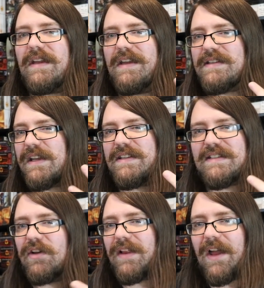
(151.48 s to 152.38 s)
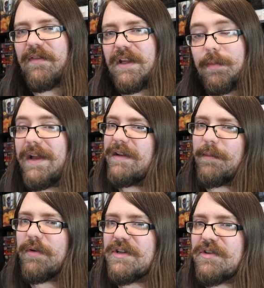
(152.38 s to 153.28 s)
is like still heavily played, and
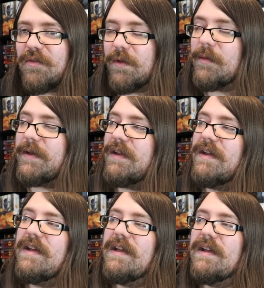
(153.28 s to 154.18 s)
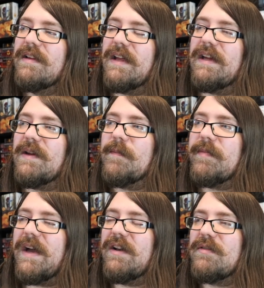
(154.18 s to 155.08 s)
I'm pretty sure it will be. Like,
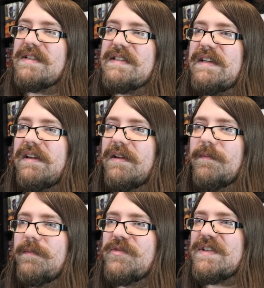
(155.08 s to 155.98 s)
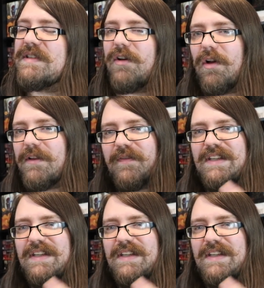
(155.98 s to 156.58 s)
I don't see just all of